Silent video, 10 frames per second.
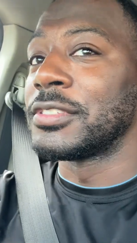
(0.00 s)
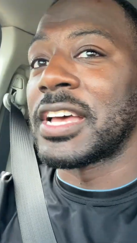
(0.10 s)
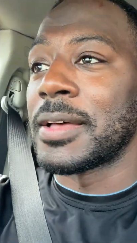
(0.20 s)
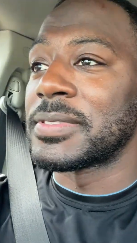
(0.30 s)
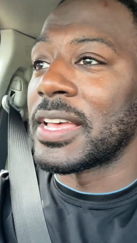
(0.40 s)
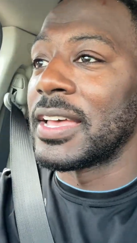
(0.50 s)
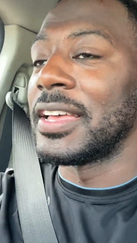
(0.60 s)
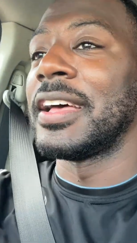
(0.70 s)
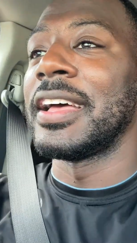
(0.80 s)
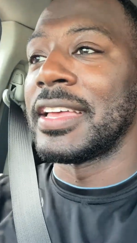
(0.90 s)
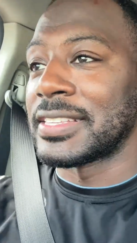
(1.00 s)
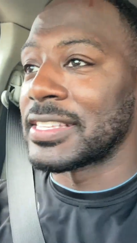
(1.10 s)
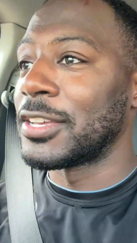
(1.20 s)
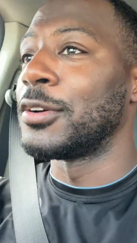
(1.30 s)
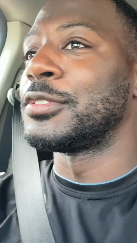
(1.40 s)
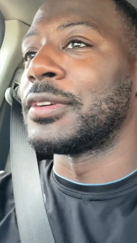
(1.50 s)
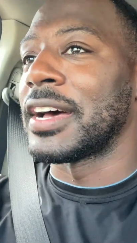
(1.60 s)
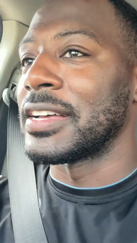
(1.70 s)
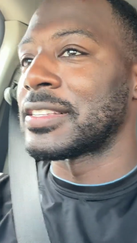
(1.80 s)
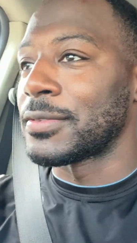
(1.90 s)
job site. As I told you
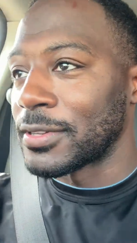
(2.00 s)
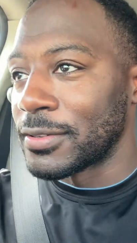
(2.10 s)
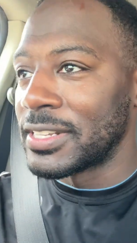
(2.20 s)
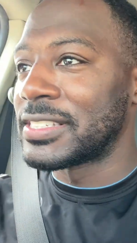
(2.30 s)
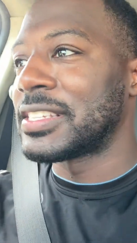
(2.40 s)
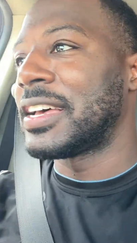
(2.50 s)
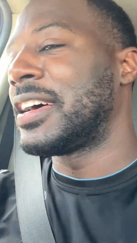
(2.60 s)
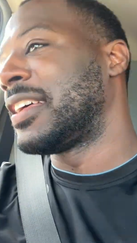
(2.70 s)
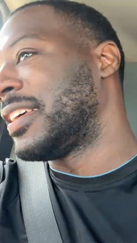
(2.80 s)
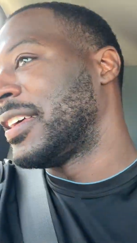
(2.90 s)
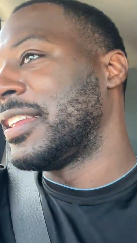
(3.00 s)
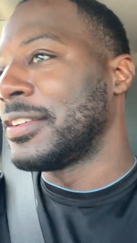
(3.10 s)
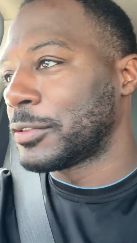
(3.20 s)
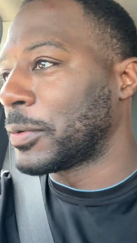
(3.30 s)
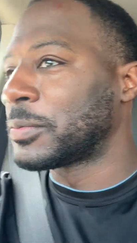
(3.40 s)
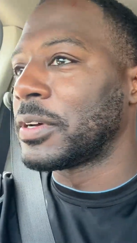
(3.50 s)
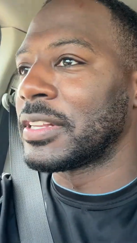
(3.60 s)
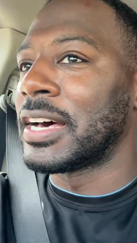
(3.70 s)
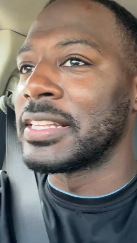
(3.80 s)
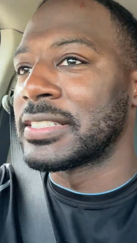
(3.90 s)
guys, I was on this side and it was supposed to be on
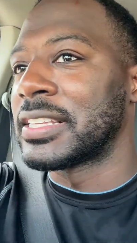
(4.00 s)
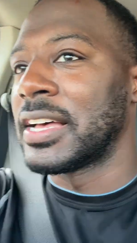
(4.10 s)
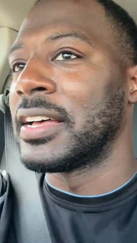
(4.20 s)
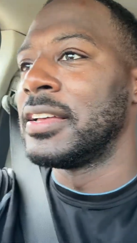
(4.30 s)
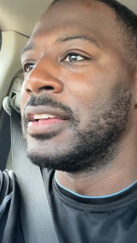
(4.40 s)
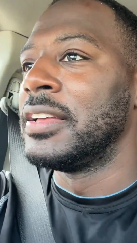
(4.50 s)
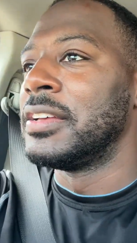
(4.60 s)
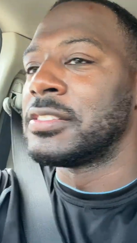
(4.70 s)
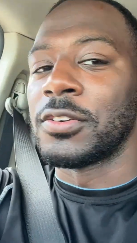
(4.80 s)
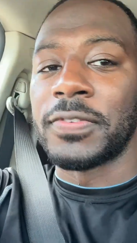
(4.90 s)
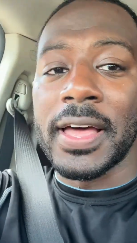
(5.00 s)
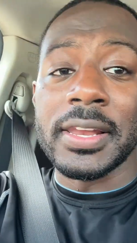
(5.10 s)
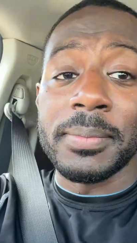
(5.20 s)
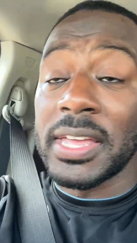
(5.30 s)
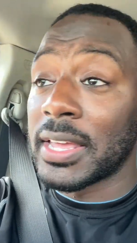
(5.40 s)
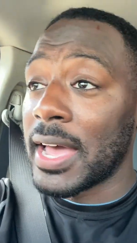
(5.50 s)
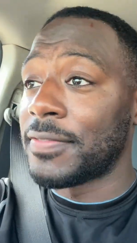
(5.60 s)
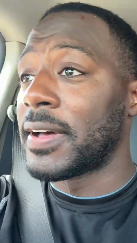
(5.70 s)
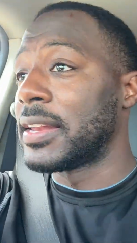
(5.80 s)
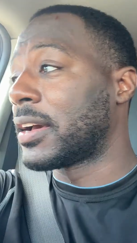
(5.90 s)
the other side. So finally, man, the guy
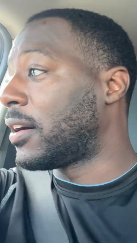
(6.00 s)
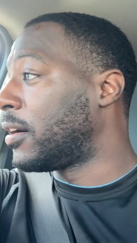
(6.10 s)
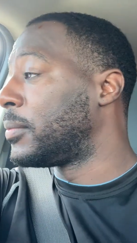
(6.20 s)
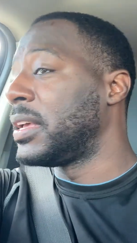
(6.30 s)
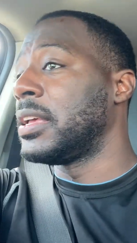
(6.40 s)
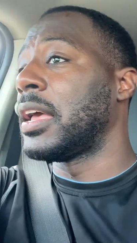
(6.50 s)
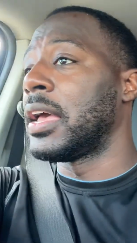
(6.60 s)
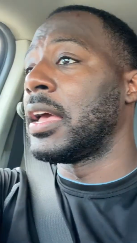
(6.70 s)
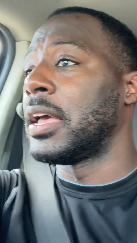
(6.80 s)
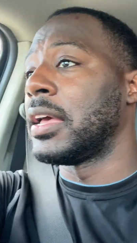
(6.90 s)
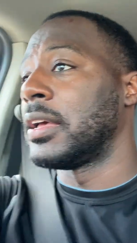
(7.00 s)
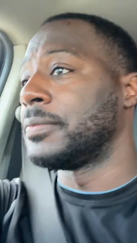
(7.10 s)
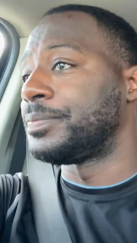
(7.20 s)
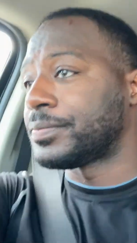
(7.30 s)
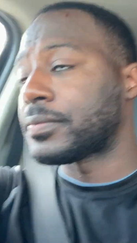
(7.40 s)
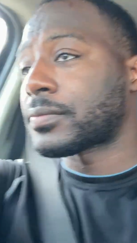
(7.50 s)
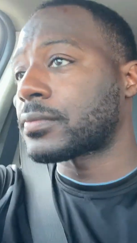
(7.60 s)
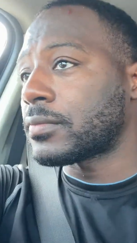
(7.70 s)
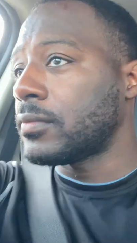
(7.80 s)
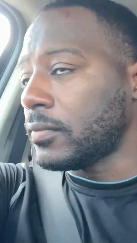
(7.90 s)
finally called me and
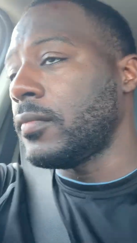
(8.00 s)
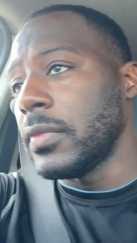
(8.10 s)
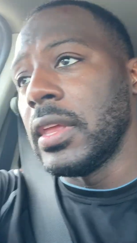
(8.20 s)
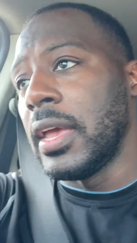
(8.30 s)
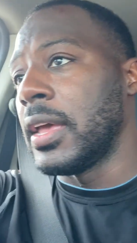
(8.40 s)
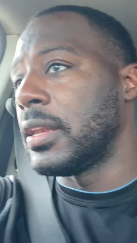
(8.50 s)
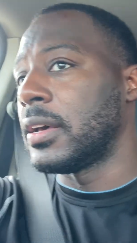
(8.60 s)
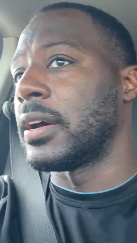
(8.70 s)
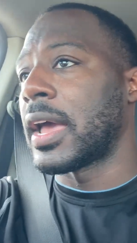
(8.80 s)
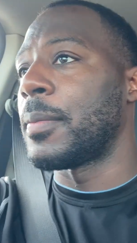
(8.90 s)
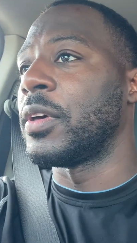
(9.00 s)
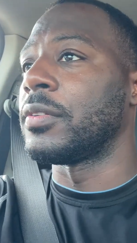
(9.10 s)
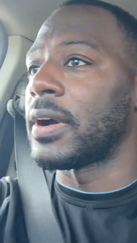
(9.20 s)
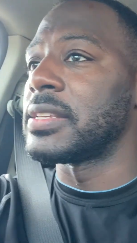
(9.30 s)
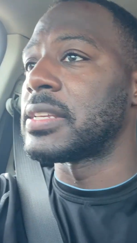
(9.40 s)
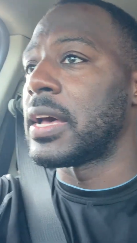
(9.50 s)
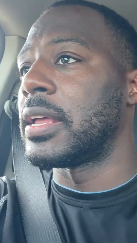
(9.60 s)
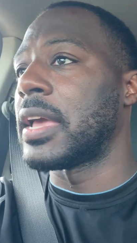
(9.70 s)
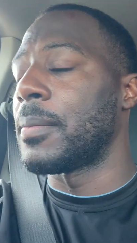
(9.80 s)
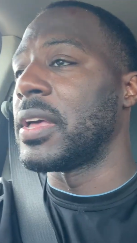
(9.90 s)
got me on the right side.
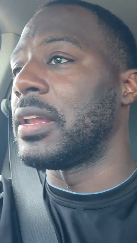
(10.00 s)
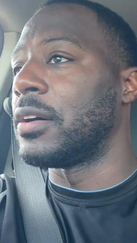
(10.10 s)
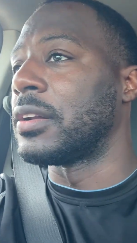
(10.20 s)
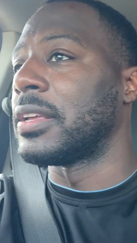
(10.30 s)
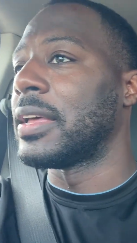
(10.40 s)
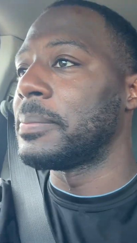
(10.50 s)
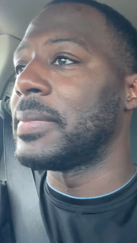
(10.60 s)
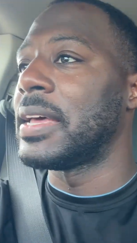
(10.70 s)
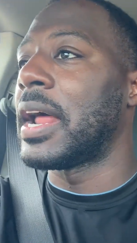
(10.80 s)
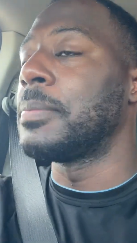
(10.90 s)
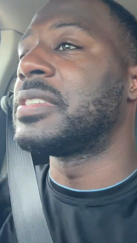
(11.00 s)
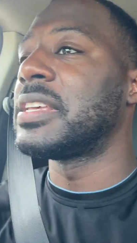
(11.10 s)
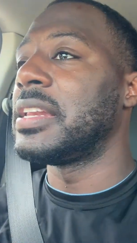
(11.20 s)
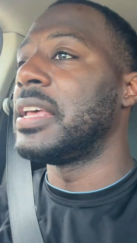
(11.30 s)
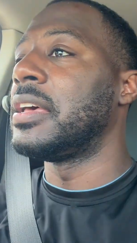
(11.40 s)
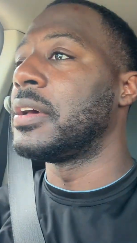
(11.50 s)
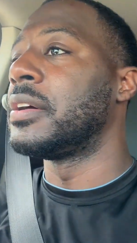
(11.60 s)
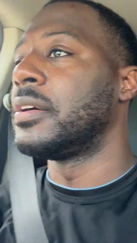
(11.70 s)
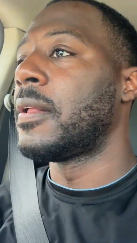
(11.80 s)
He got me unloaded. Man, I'm sitting here.